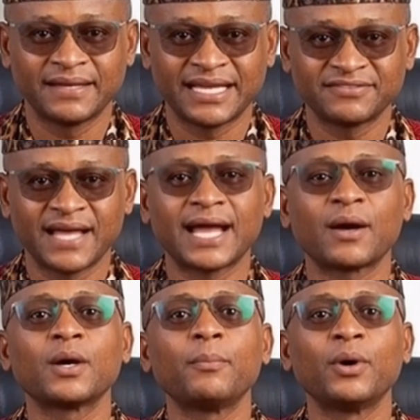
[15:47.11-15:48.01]
If at
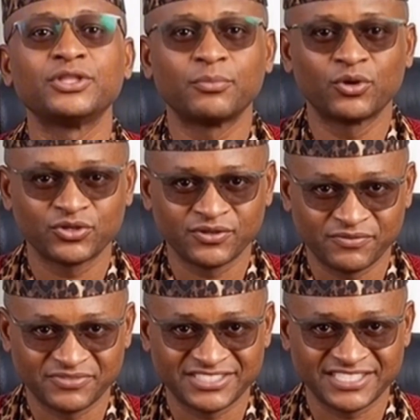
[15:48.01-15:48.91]
all possible,
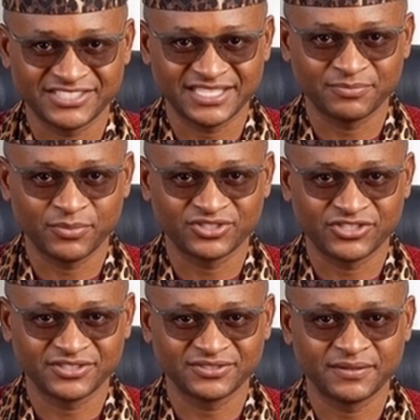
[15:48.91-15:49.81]
visit in
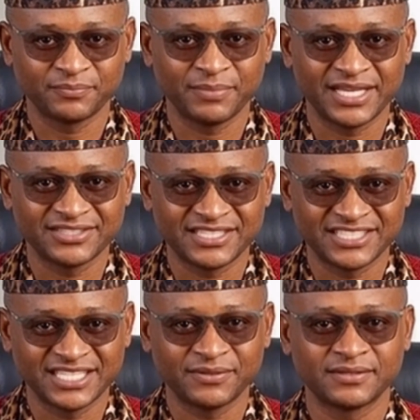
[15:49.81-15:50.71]
person. Meet the
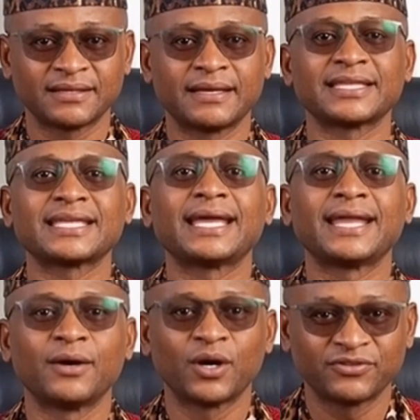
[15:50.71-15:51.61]
team. See
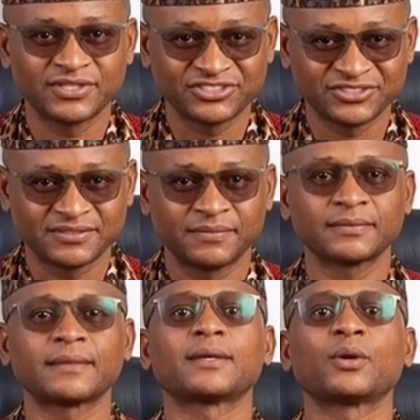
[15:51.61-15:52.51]
their office.
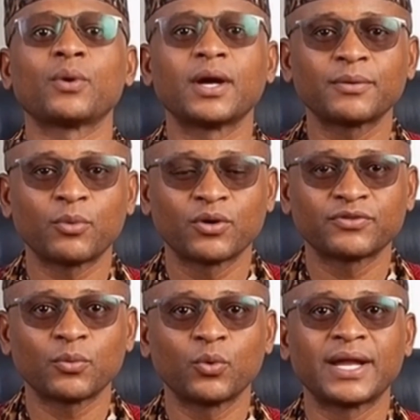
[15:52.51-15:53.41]
You learn more
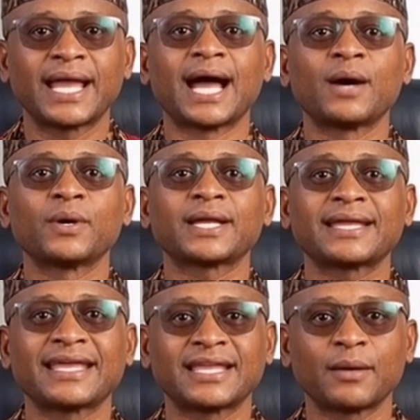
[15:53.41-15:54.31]
from 1 hour
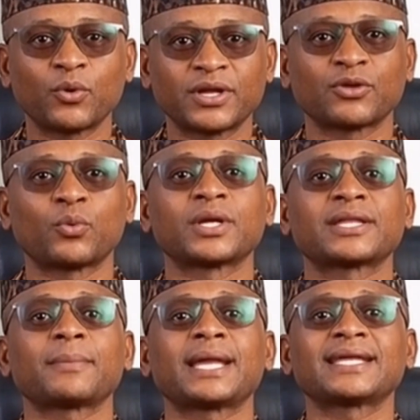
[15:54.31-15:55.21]
in someone's
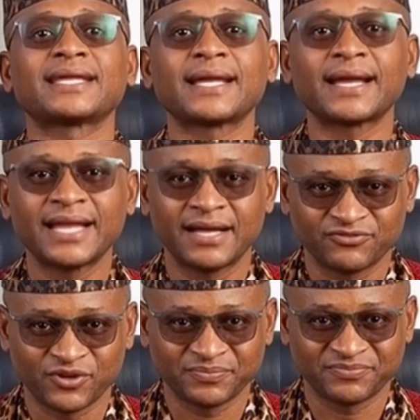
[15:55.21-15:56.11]
workspace
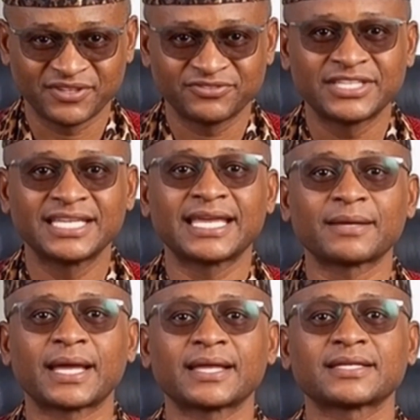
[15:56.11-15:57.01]
than from 50
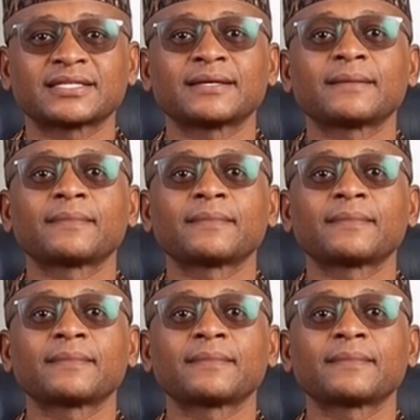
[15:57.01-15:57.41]
emails.